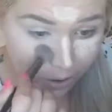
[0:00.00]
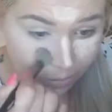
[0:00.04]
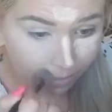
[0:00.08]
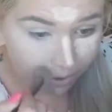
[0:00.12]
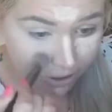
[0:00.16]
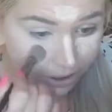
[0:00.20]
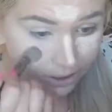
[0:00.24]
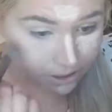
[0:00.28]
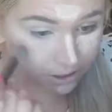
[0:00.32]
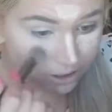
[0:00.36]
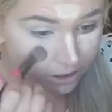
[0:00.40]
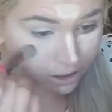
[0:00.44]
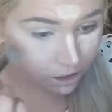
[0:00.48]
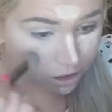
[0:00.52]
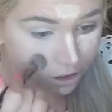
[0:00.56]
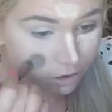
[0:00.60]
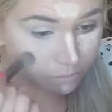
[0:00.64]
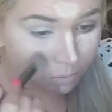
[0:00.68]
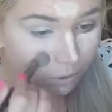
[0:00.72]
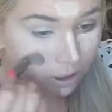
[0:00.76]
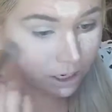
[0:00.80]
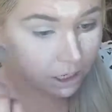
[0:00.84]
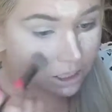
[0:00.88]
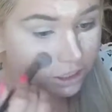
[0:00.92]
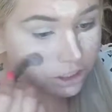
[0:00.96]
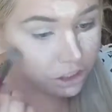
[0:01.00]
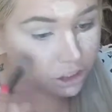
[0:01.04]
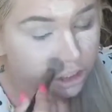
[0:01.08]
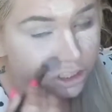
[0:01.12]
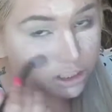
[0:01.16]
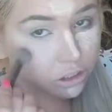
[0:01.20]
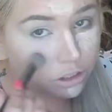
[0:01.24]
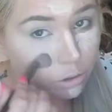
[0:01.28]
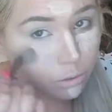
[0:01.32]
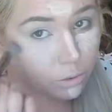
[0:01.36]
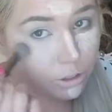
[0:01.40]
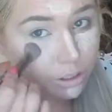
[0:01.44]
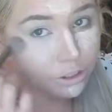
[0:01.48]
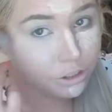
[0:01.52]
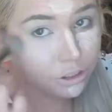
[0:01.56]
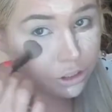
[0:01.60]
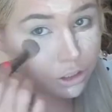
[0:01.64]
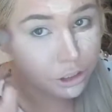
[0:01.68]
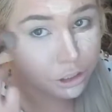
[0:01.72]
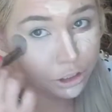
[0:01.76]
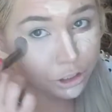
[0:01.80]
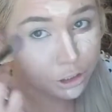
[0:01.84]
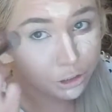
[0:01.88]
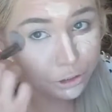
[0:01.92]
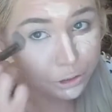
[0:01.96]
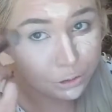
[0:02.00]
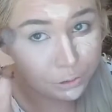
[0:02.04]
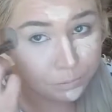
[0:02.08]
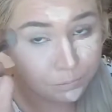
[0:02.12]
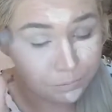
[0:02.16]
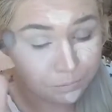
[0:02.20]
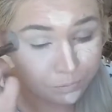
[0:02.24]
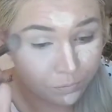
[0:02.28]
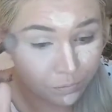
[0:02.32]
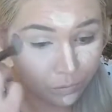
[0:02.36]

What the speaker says: because the sponge is going to